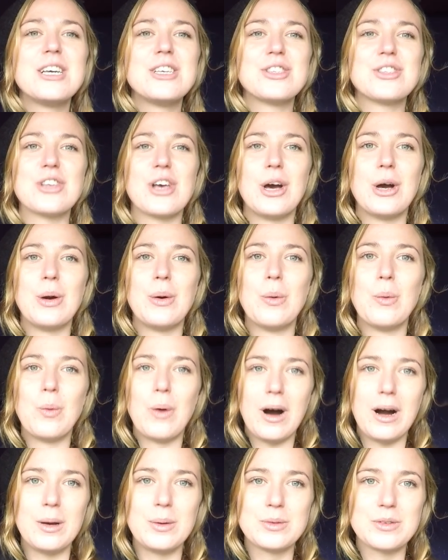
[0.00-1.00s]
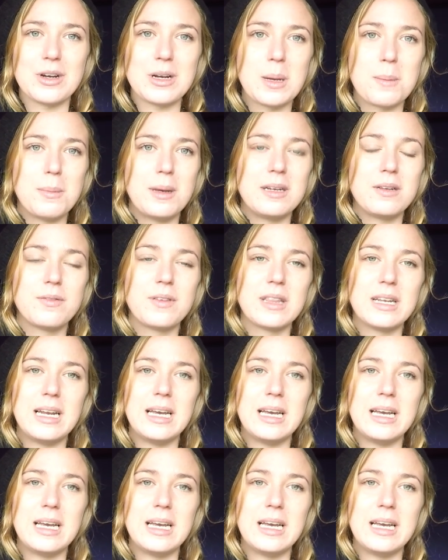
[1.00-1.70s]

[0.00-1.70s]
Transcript: So what I would recommend for the